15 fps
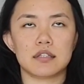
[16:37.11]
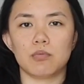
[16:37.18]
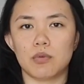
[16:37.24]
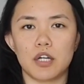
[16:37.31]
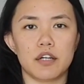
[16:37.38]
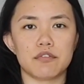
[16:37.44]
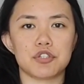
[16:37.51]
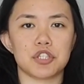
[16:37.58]

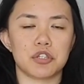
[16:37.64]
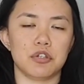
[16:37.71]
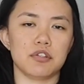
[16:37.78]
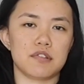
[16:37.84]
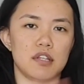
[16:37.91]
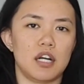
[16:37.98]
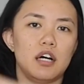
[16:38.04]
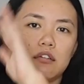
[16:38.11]
whatever she
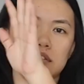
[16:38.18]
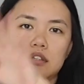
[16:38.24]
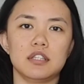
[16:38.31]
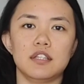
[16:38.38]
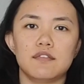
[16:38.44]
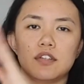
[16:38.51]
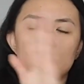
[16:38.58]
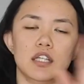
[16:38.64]
calls it, I'll
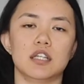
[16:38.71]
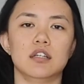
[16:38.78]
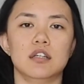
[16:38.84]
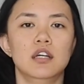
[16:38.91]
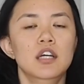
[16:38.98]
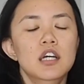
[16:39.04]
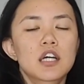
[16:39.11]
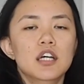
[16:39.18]
leave it in
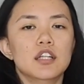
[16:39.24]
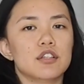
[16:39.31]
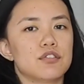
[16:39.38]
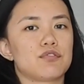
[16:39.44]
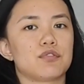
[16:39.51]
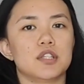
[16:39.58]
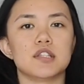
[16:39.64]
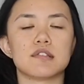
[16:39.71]
the
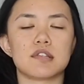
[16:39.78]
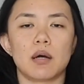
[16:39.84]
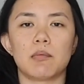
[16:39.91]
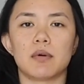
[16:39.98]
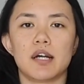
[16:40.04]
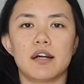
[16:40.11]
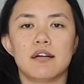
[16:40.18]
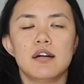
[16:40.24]
screen
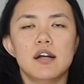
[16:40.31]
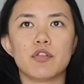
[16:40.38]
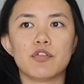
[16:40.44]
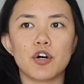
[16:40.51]
somewhere.